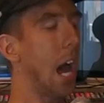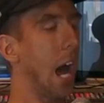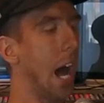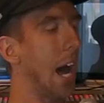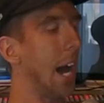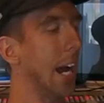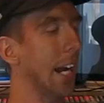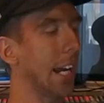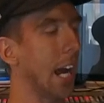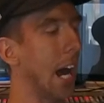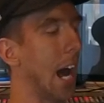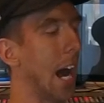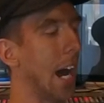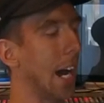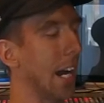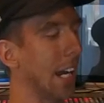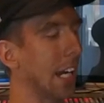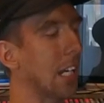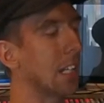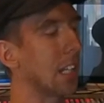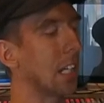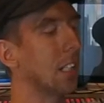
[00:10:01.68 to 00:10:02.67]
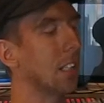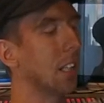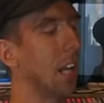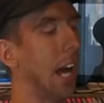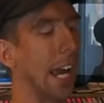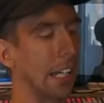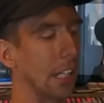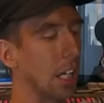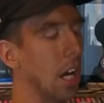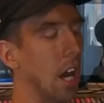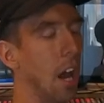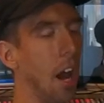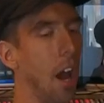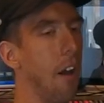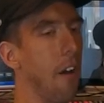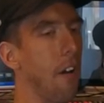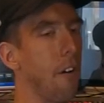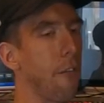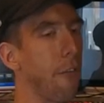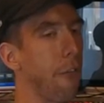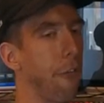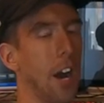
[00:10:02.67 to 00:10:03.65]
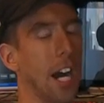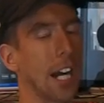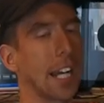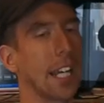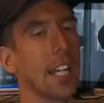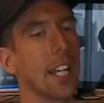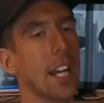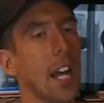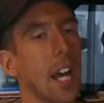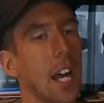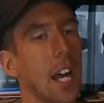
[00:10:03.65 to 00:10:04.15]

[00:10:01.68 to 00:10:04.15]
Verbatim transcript: are, are either like, fucking